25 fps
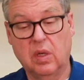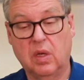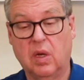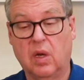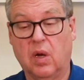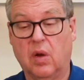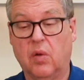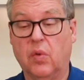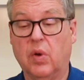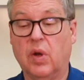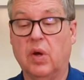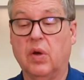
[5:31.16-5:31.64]

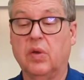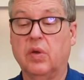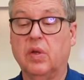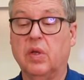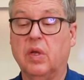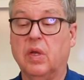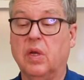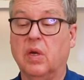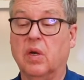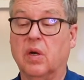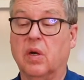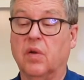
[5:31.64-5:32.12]
around
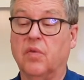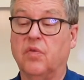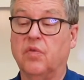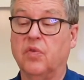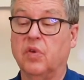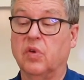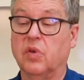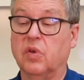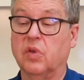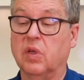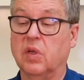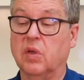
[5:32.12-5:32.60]
here. I
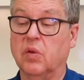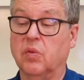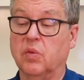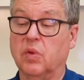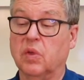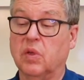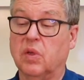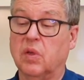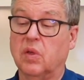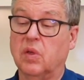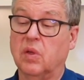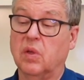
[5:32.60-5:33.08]
filled in
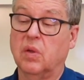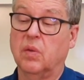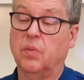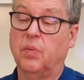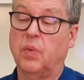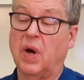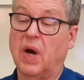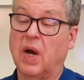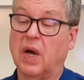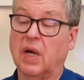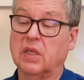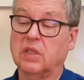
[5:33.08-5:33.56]
with
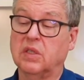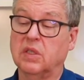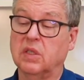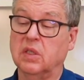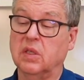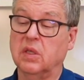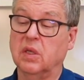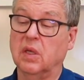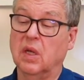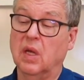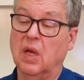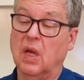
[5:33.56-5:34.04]

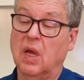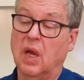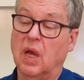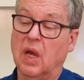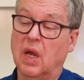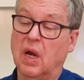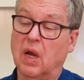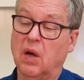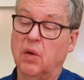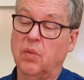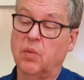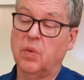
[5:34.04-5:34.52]
epoxy,
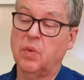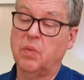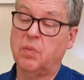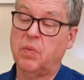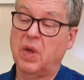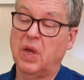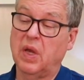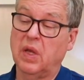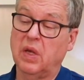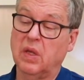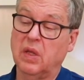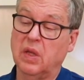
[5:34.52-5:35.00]
and I'll be
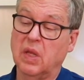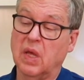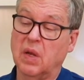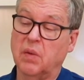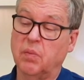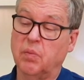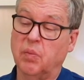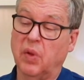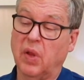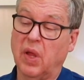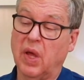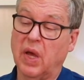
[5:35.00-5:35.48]
painting
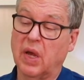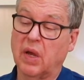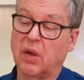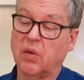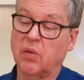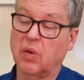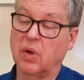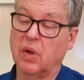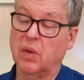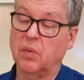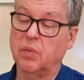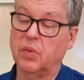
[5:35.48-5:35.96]
that
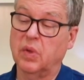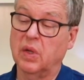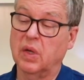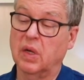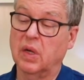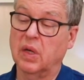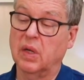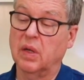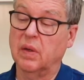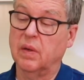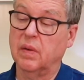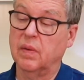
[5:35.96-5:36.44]
black when I'm
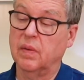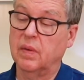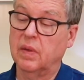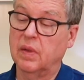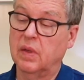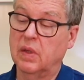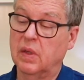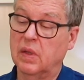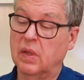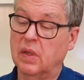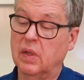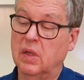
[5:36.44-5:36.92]
done.
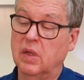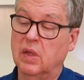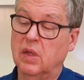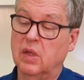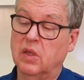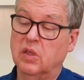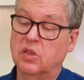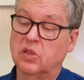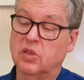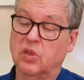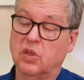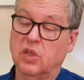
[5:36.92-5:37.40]

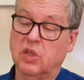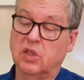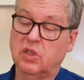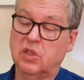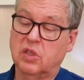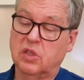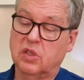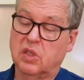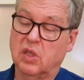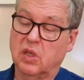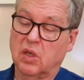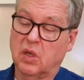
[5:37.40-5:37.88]
So this
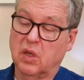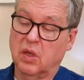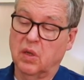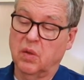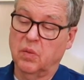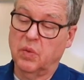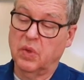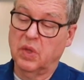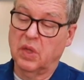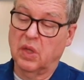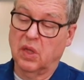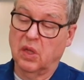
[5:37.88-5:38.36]
is going
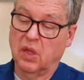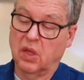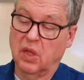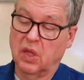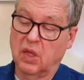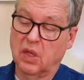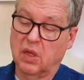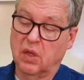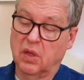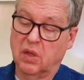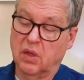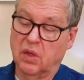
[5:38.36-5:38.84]
to be the
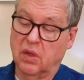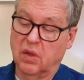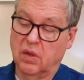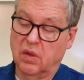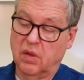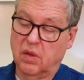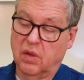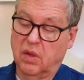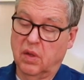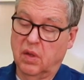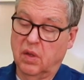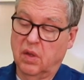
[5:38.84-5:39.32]
lid
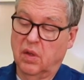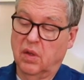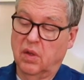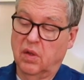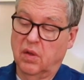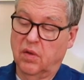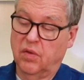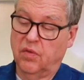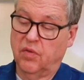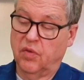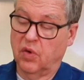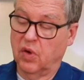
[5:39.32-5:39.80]

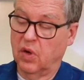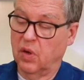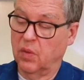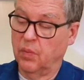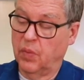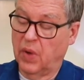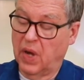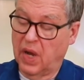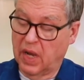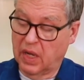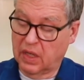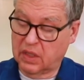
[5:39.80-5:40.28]
for a
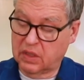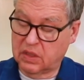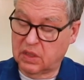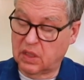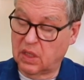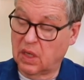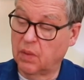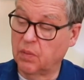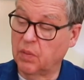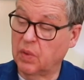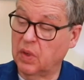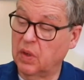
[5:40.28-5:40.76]
box
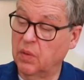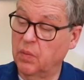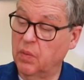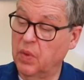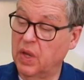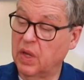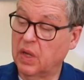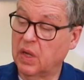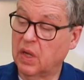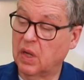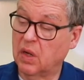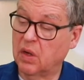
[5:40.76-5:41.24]
that I'm going to
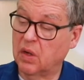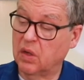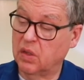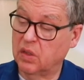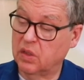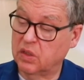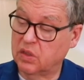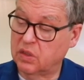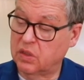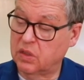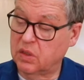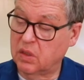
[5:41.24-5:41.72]
make out of
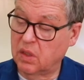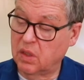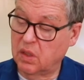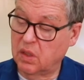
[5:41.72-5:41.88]
this